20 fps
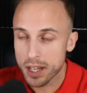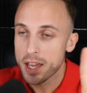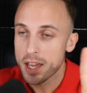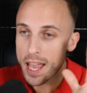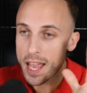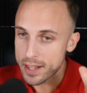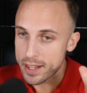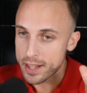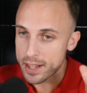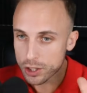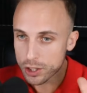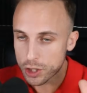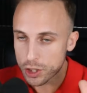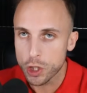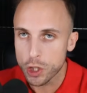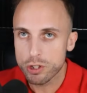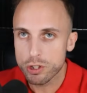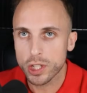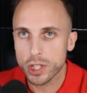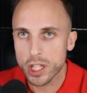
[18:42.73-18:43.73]
and this is
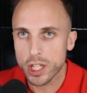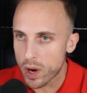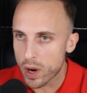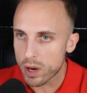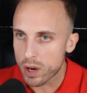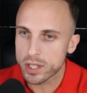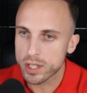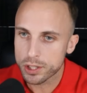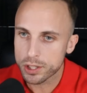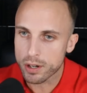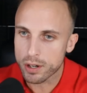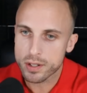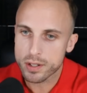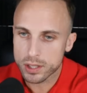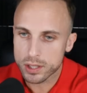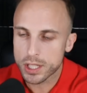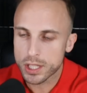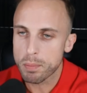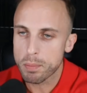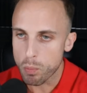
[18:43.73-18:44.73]
usually when we start to
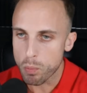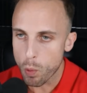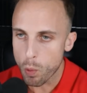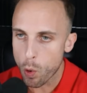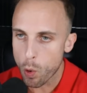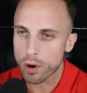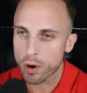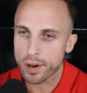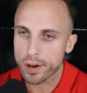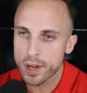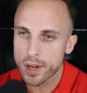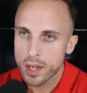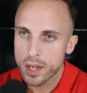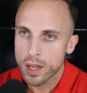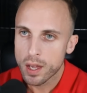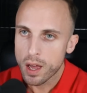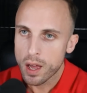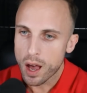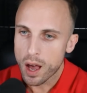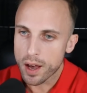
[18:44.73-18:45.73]
see more
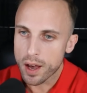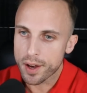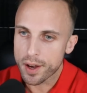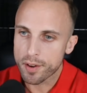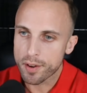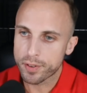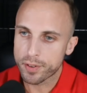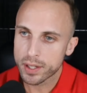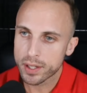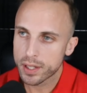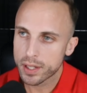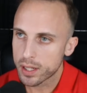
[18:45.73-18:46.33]
of,